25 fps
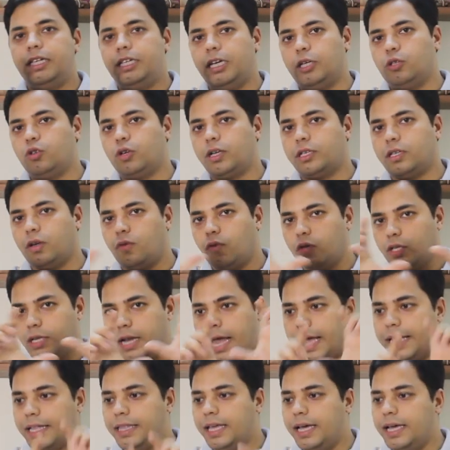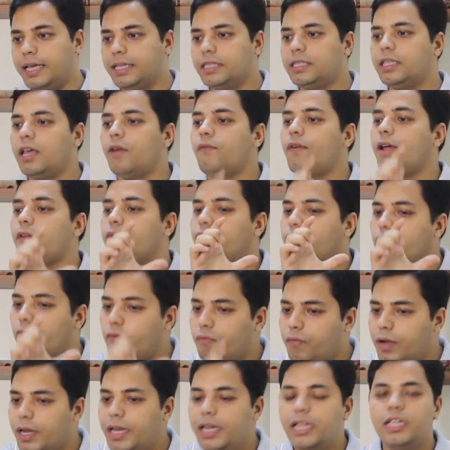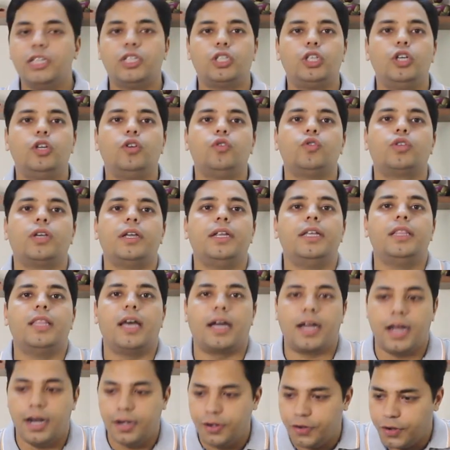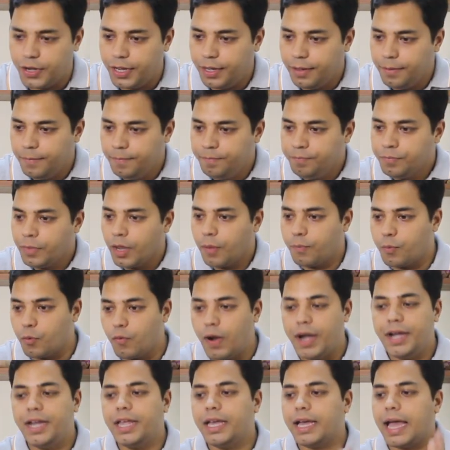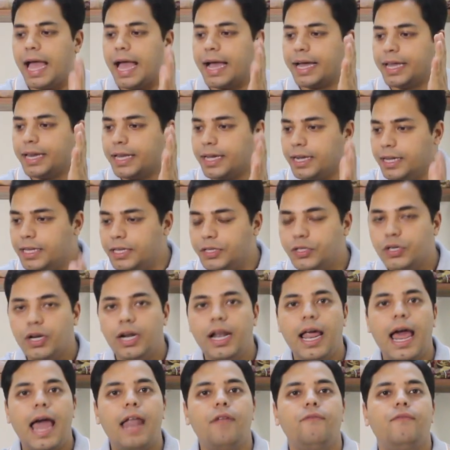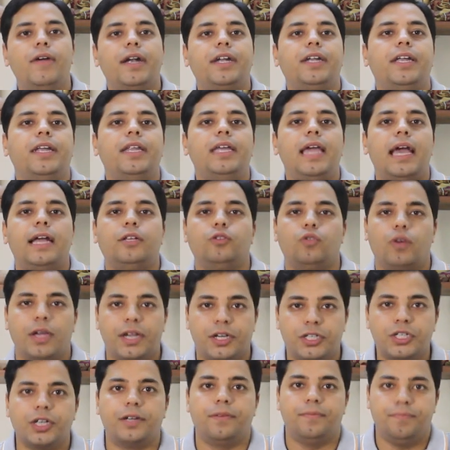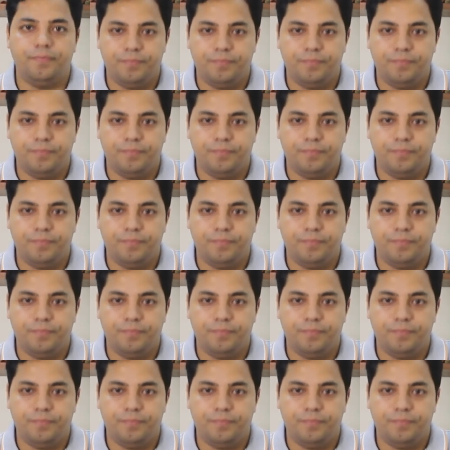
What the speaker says: education was like this. There were 15 institutions in the country providing agricultural and veterinary education.